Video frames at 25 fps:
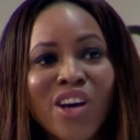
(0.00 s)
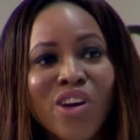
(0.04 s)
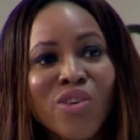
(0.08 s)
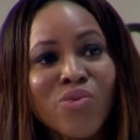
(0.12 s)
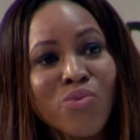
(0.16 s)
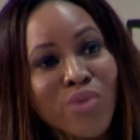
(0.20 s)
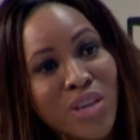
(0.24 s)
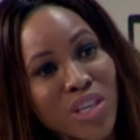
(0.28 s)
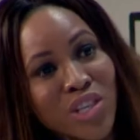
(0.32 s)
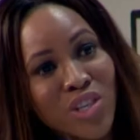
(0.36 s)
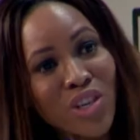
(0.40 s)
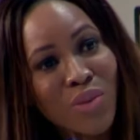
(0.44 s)

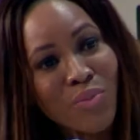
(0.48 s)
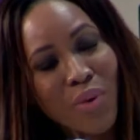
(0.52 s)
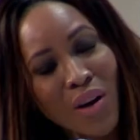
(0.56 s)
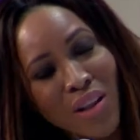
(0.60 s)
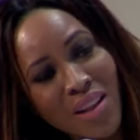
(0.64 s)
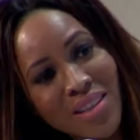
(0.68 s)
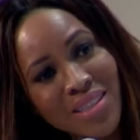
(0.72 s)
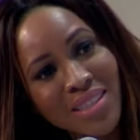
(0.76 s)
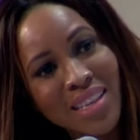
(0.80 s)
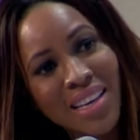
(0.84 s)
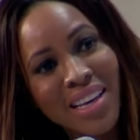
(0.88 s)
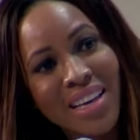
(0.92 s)
regional
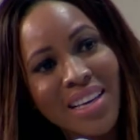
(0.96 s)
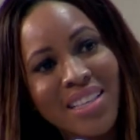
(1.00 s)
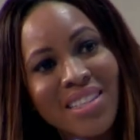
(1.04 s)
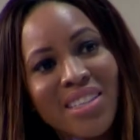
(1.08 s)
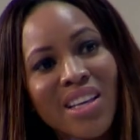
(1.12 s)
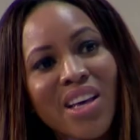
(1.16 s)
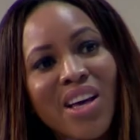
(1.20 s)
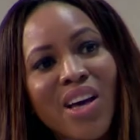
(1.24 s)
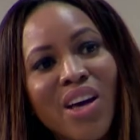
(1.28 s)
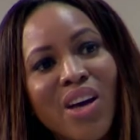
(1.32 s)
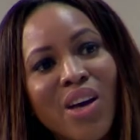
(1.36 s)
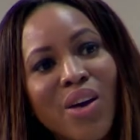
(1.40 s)
politics,
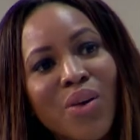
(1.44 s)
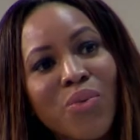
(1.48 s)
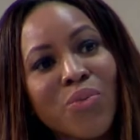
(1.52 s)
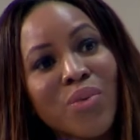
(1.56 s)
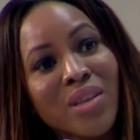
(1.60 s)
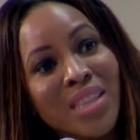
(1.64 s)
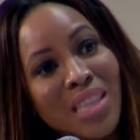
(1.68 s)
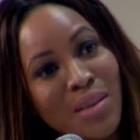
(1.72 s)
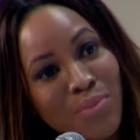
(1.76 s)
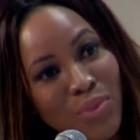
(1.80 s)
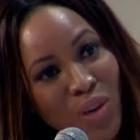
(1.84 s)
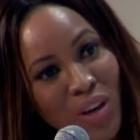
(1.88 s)

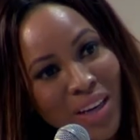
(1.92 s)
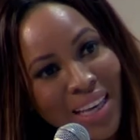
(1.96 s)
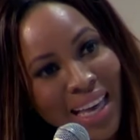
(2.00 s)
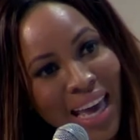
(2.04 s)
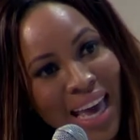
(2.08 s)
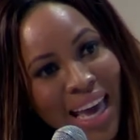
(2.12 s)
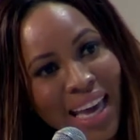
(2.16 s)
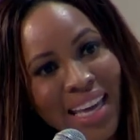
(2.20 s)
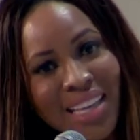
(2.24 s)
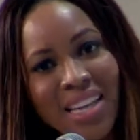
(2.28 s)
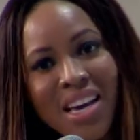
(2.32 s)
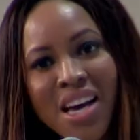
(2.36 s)
with the
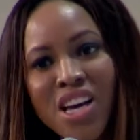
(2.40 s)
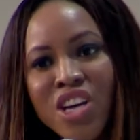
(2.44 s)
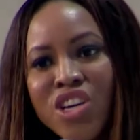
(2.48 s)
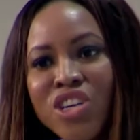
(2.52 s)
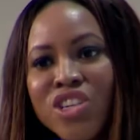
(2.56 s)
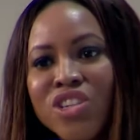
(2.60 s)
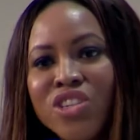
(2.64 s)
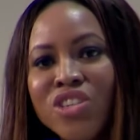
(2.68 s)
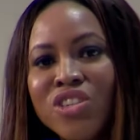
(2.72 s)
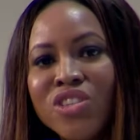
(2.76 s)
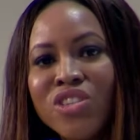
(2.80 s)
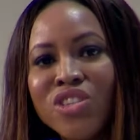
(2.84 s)
blockade.
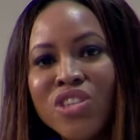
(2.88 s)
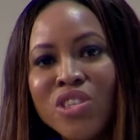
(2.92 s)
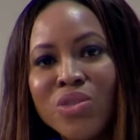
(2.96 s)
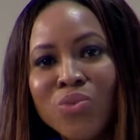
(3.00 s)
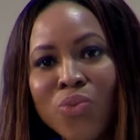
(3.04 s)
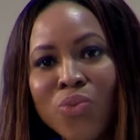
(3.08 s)
Just